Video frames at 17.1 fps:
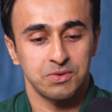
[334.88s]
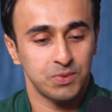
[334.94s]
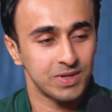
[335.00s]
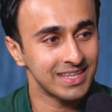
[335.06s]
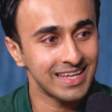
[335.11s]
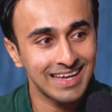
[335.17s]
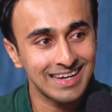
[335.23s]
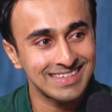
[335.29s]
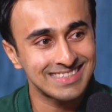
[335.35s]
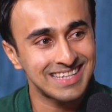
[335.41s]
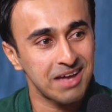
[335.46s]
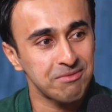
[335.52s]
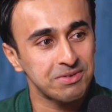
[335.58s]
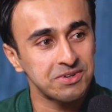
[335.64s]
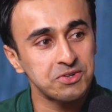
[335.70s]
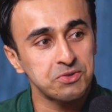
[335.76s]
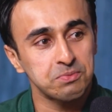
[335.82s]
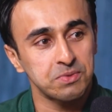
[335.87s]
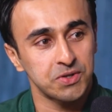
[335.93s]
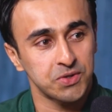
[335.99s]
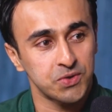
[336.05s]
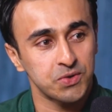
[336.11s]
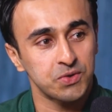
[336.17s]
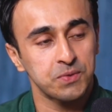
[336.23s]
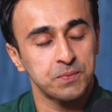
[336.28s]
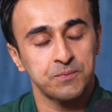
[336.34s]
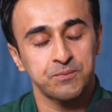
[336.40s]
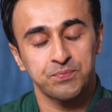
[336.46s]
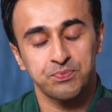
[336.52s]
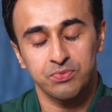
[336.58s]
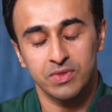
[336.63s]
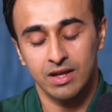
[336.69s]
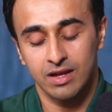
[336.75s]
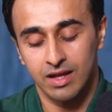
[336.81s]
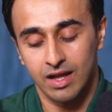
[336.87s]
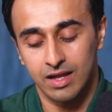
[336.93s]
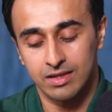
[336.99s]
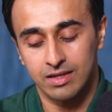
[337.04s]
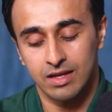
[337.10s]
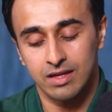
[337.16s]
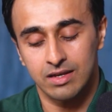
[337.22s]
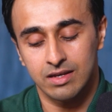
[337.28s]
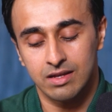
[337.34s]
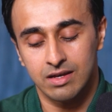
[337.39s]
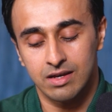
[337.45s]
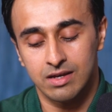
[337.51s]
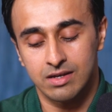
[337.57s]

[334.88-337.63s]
what the hell has happened to me, you know? And then,